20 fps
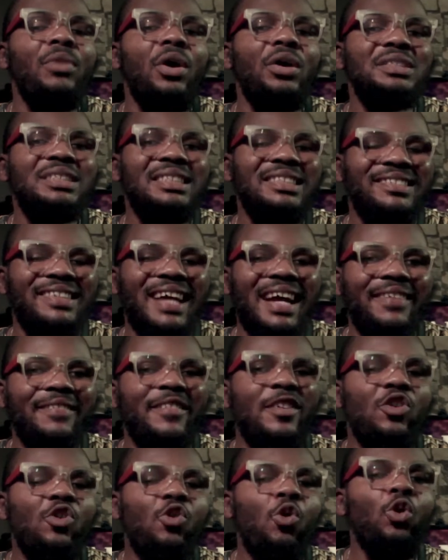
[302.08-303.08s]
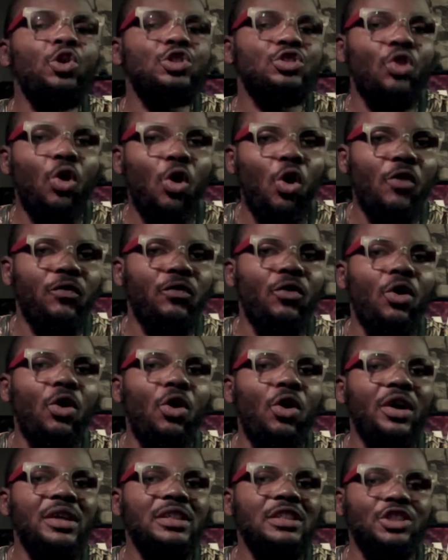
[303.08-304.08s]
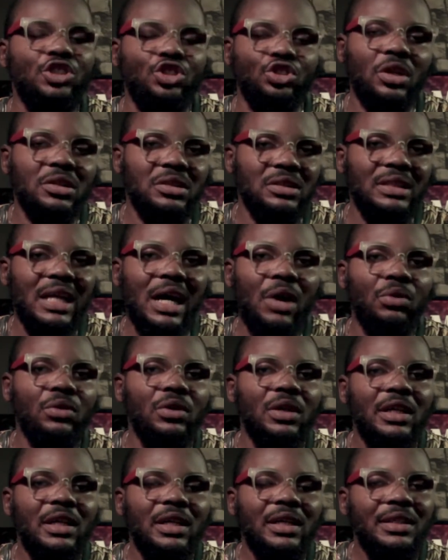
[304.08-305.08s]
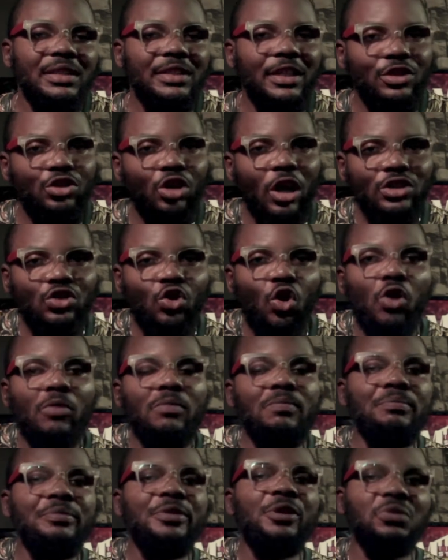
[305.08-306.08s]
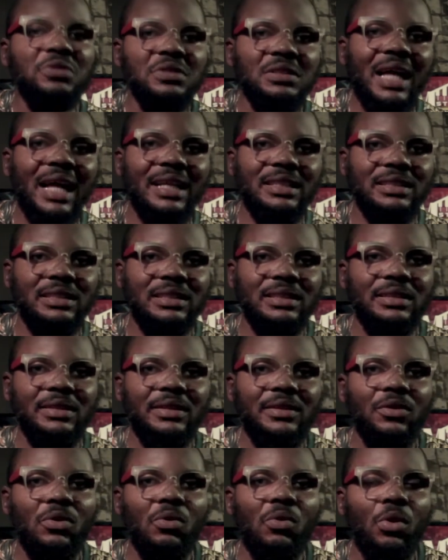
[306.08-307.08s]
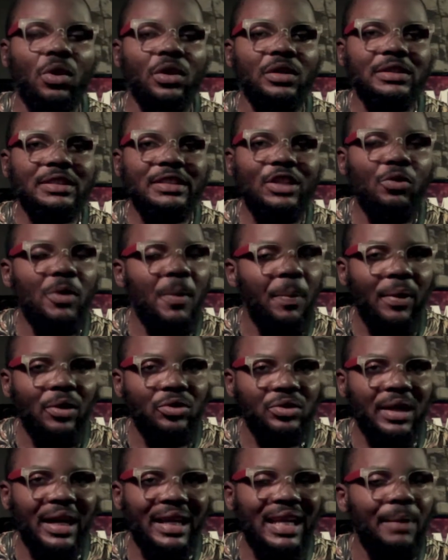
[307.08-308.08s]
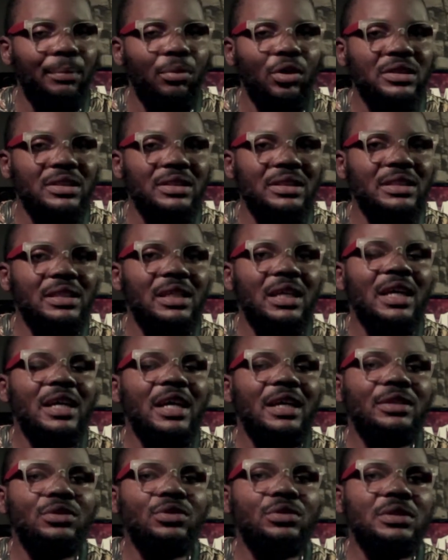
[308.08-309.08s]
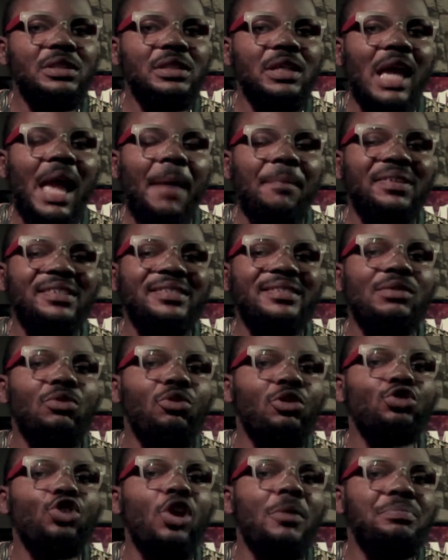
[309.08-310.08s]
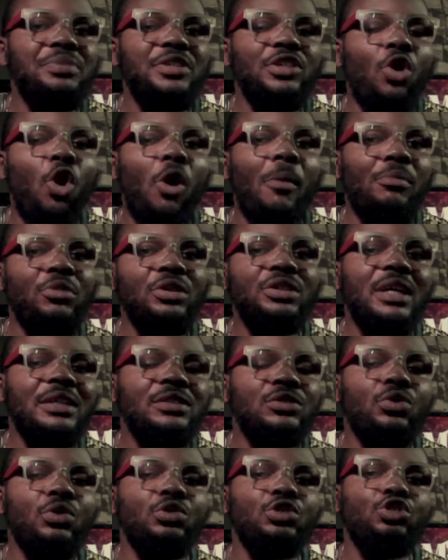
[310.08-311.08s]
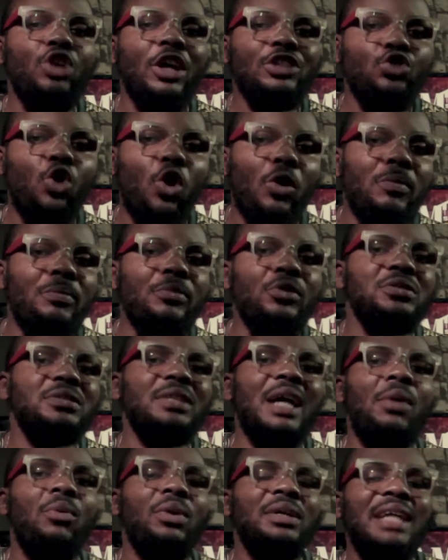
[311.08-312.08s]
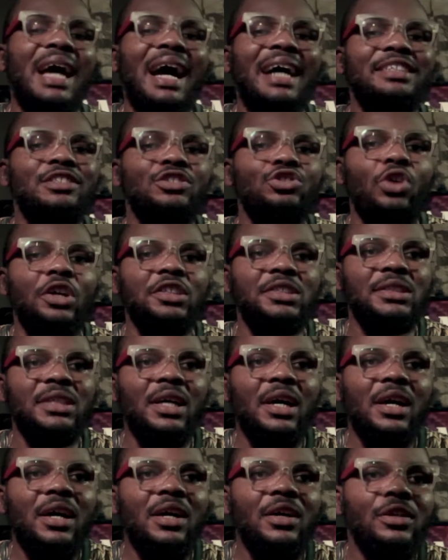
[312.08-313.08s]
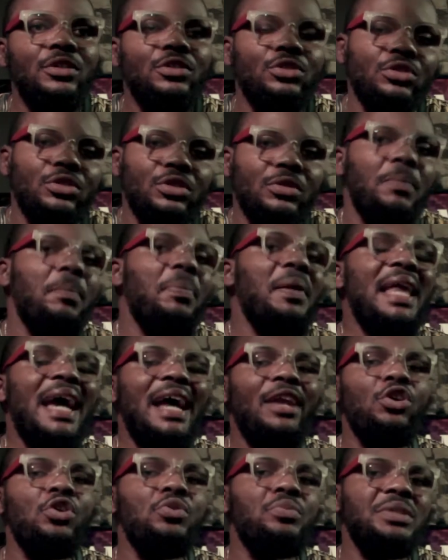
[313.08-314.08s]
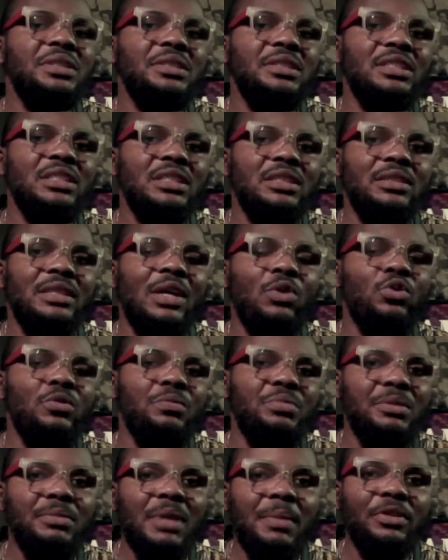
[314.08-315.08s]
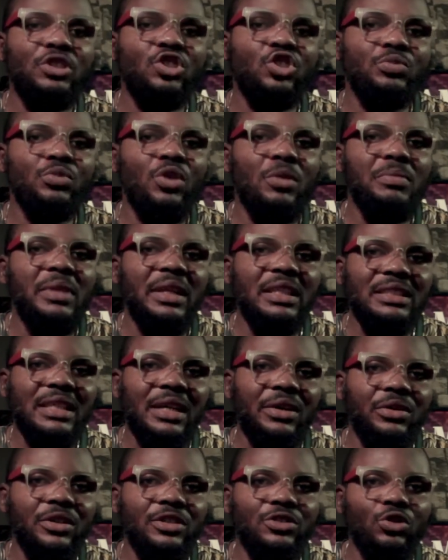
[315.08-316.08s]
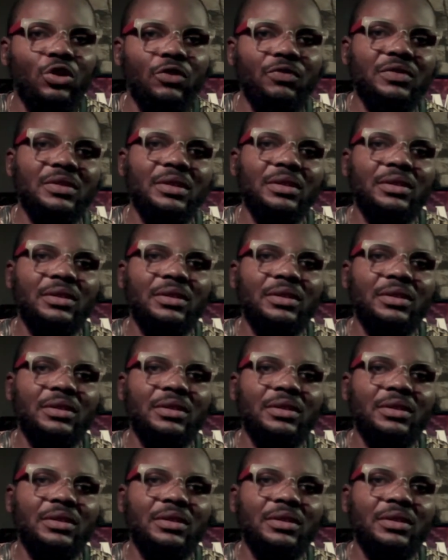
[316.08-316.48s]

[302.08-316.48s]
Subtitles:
multi-track rig goes off or it shuts down, they just unmute that one. They will play together, but the MP3 will not be unmuted. So you just unmute that one and it just play along with it. There could be maybe small milliseconds of